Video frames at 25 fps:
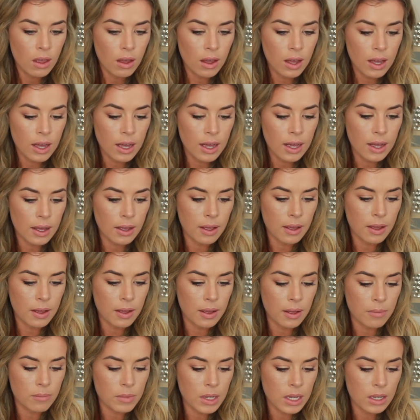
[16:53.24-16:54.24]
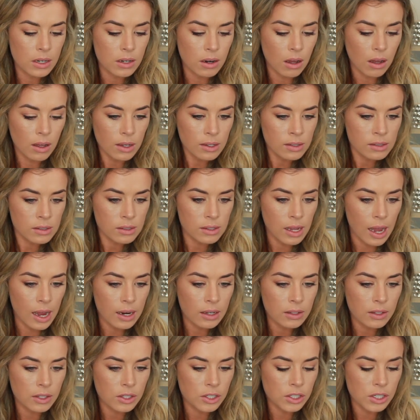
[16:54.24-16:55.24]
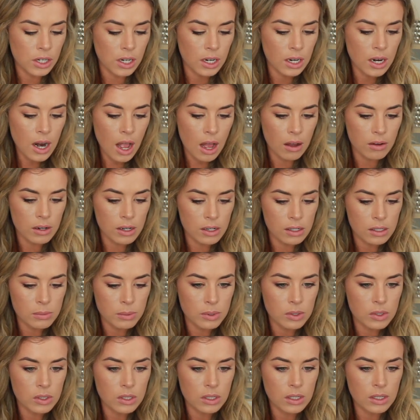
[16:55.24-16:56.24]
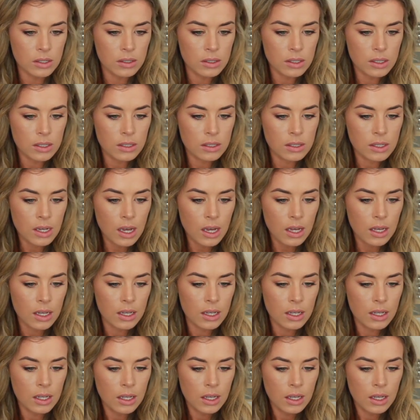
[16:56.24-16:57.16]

um, not exactly sure how you're supposed to use this yet.